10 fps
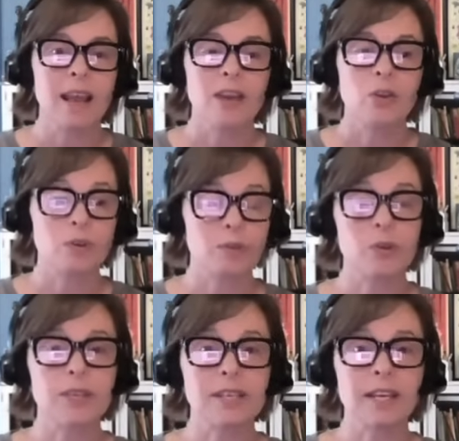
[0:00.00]

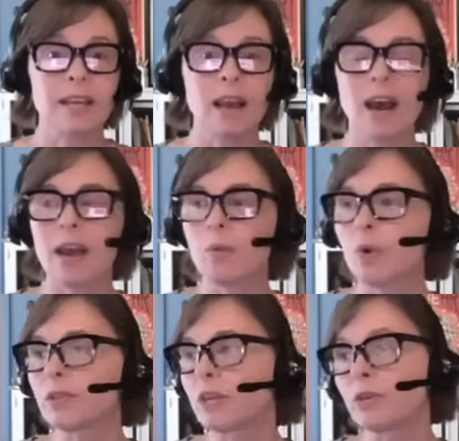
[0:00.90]
University. I
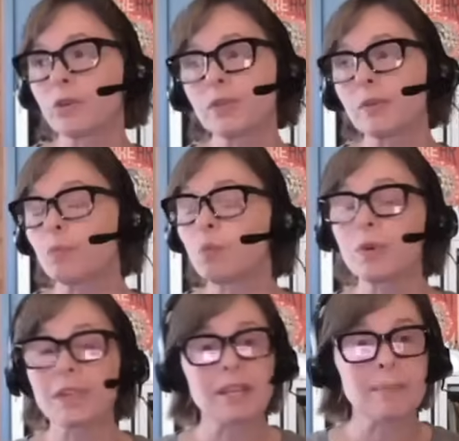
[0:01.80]
worked under some
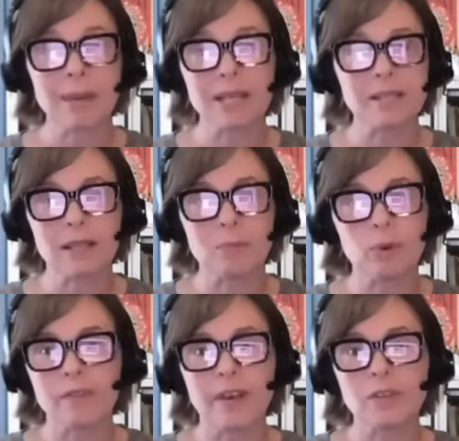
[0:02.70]
really amazing
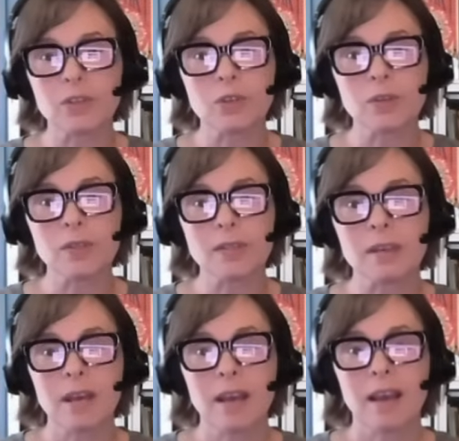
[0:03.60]
professors,
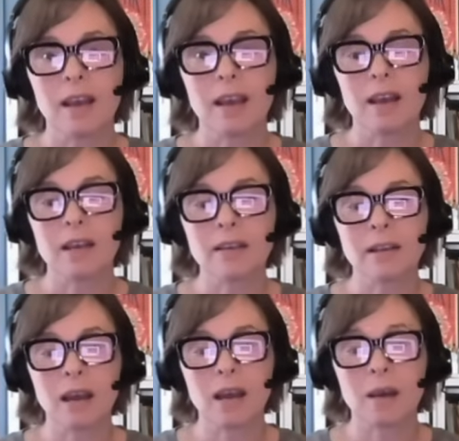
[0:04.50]

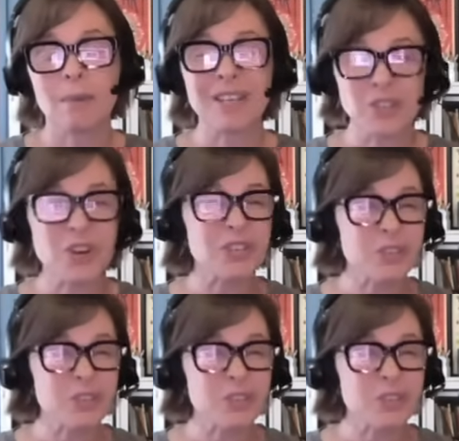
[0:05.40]
and um, I started